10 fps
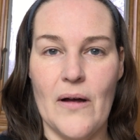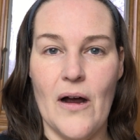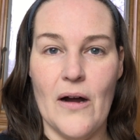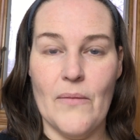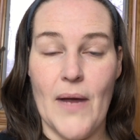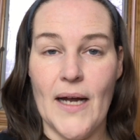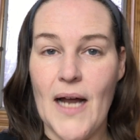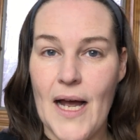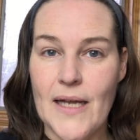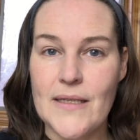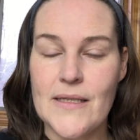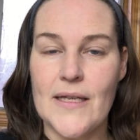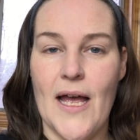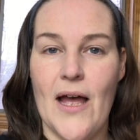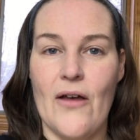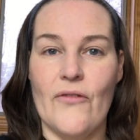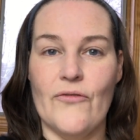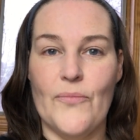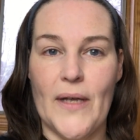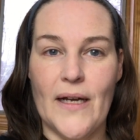our, my guides
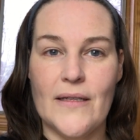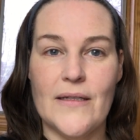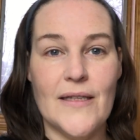have picked